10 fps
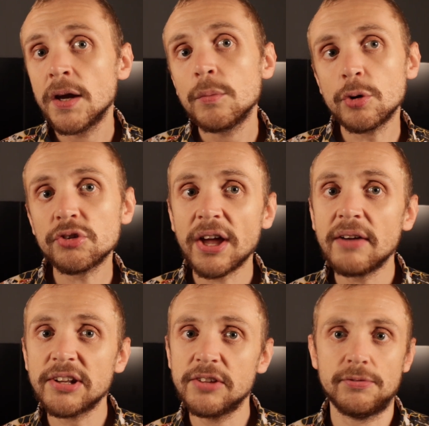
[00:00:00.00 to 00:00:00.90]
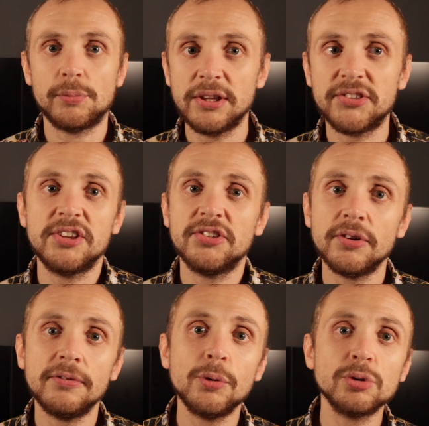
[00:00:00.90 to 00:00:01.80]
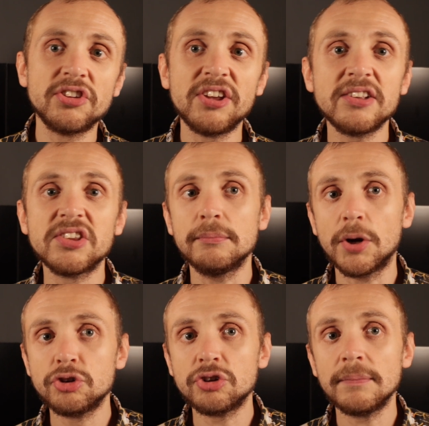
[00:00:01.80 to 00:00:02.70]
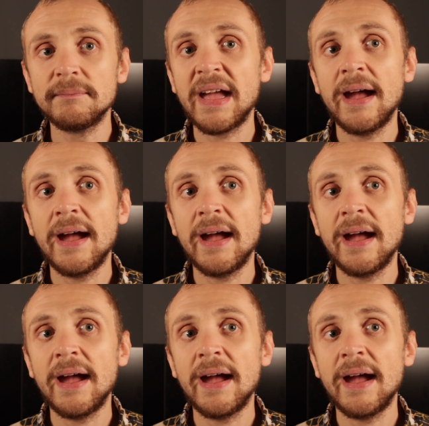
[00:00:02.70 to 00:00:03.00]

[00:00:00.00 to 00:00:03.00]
We also have an infrared sensor for detecting motion,